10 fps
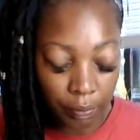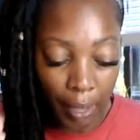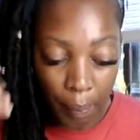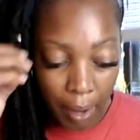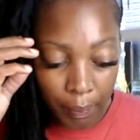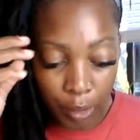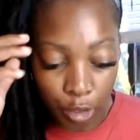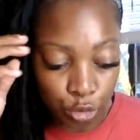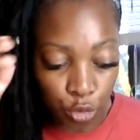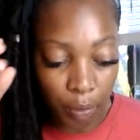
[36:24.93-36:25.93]
They probably are a
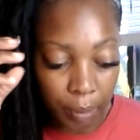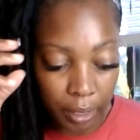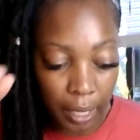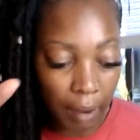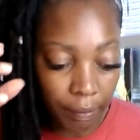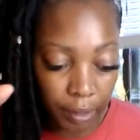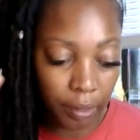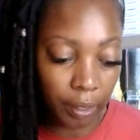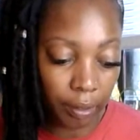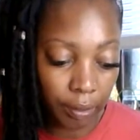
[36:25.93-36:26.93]
dreamer and
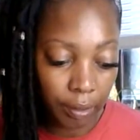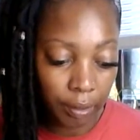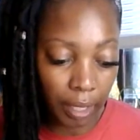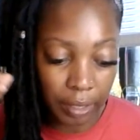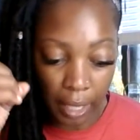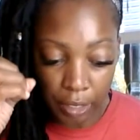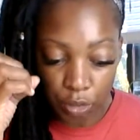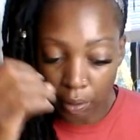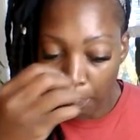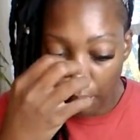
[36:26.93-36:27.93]
everything they
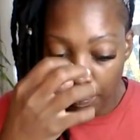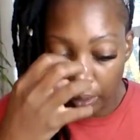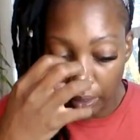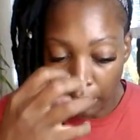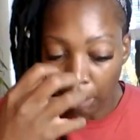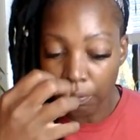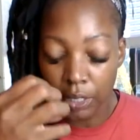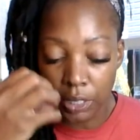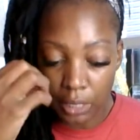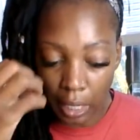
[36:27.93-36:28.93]
daydream, they probably get day
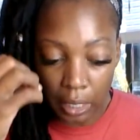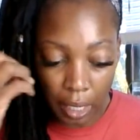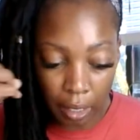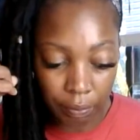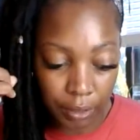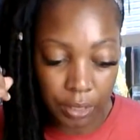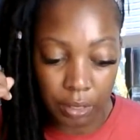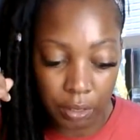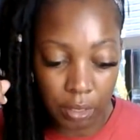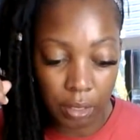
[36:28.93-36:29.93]
visions and night
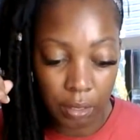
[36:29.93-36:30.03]
visions.